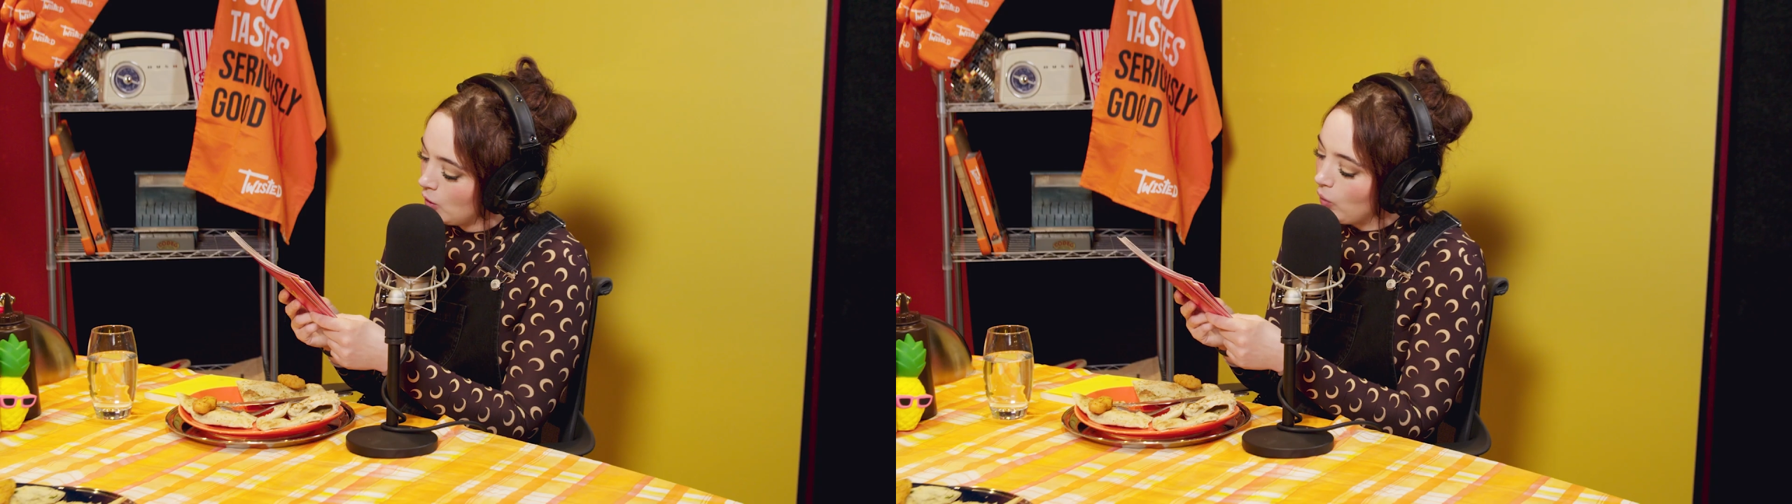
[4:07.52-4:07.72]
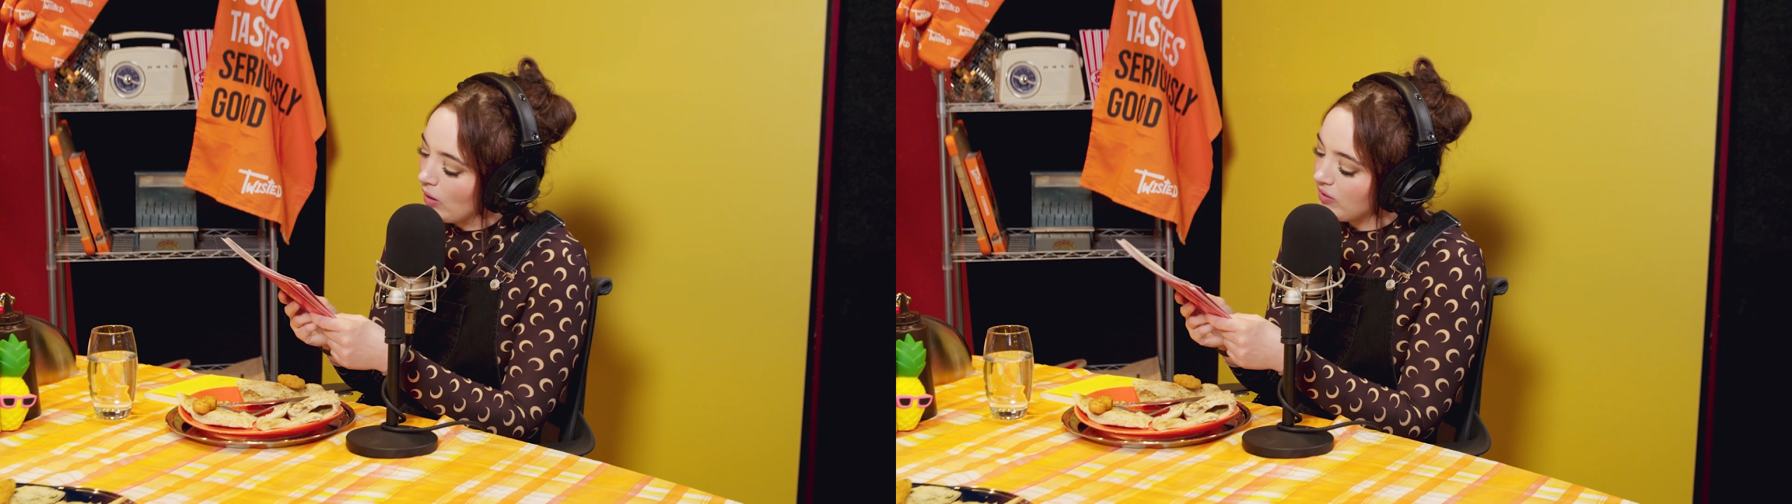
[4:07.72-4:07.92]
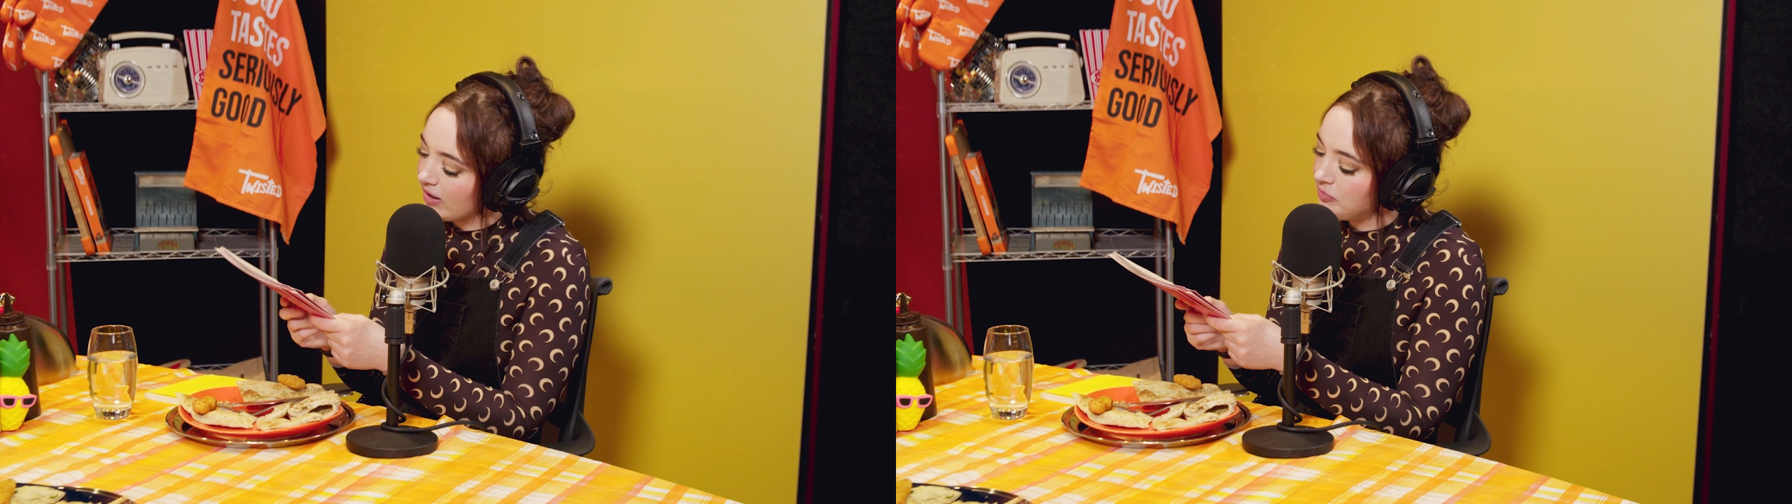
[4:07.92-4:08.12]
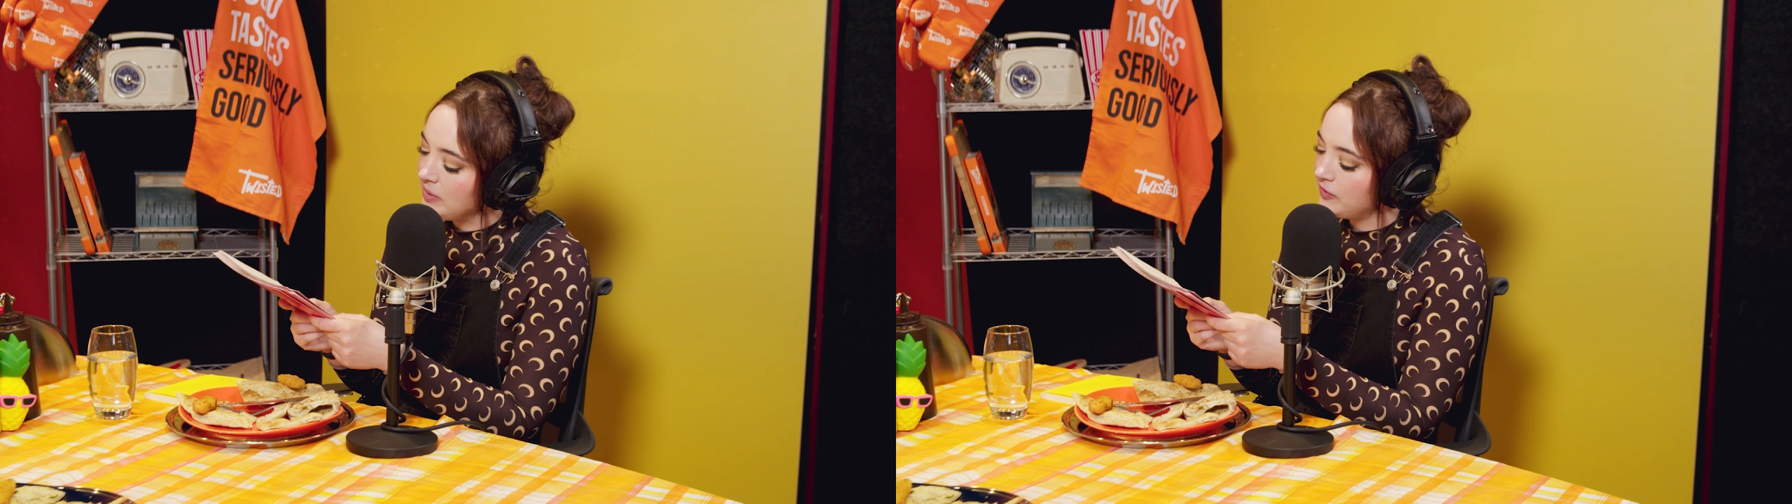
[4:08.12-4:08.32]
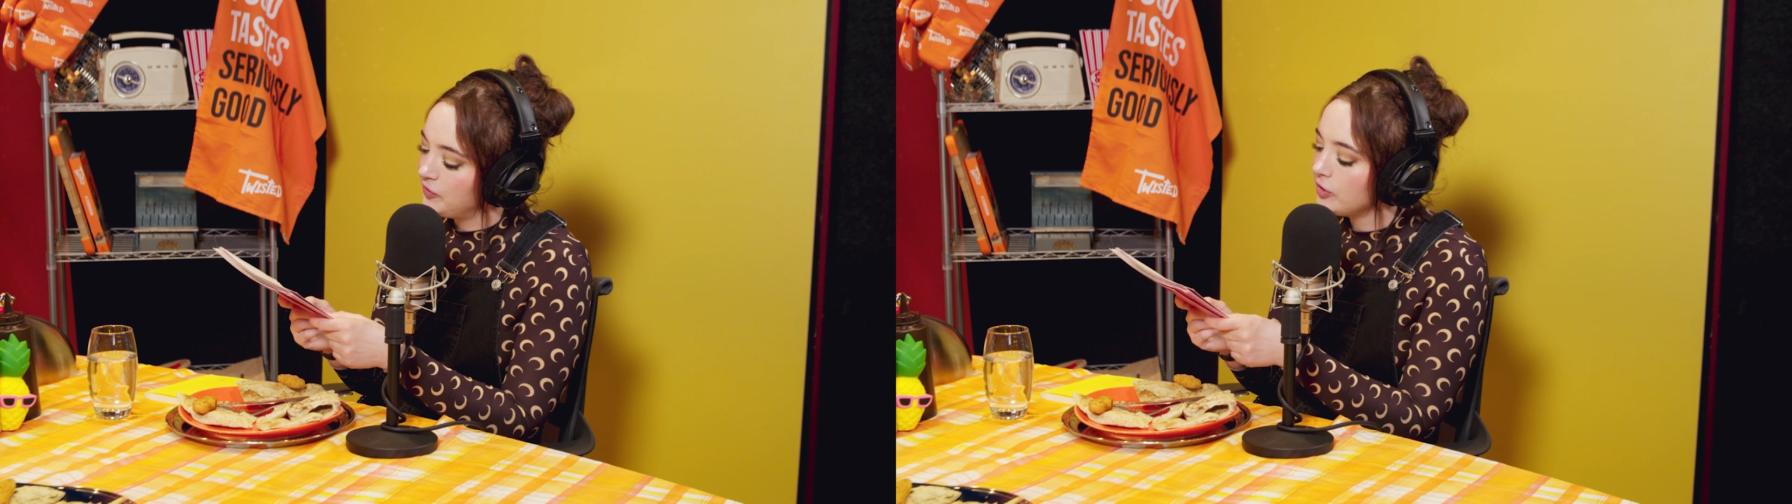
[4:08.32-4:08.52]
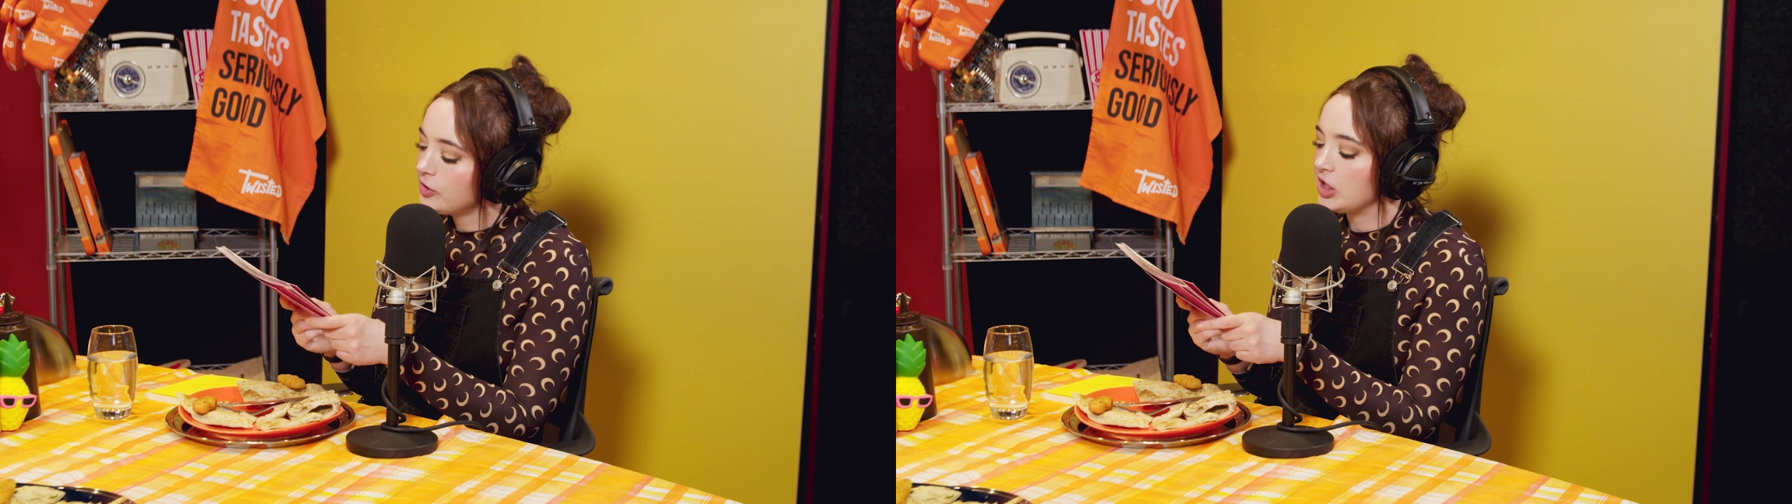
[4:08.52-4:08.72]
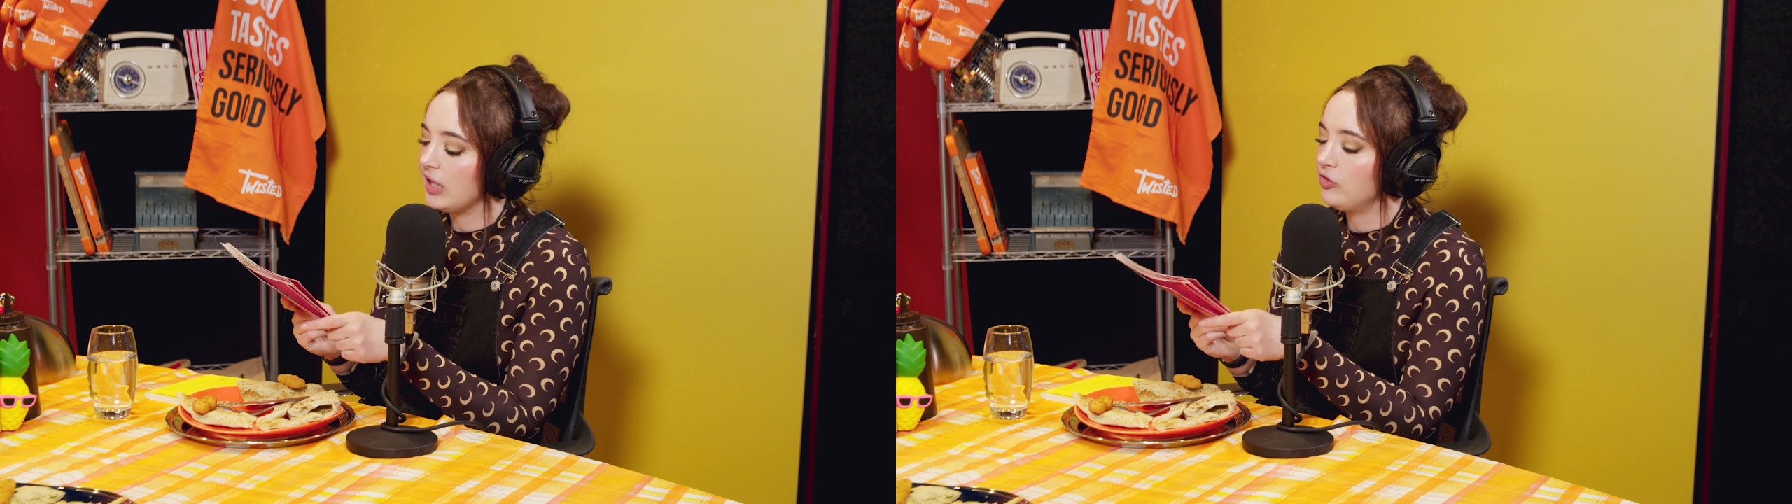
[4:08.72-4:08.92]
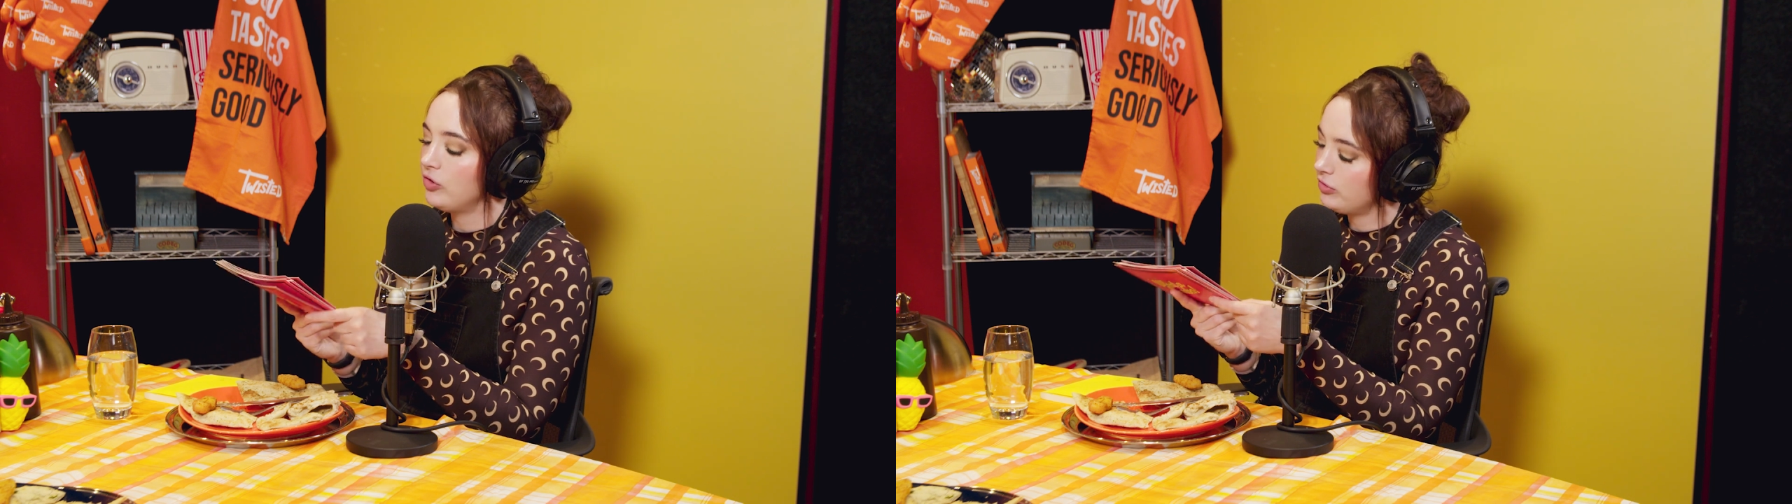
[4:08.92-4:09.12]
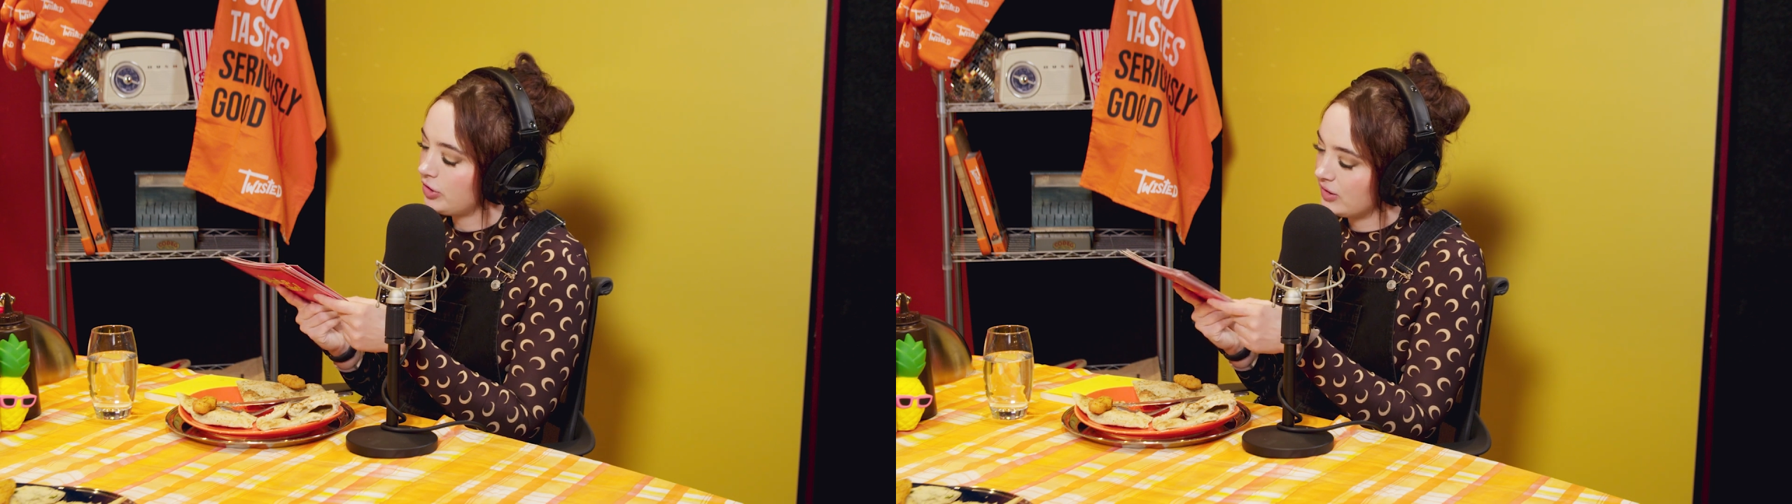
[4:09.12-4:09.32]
Well, give me a few general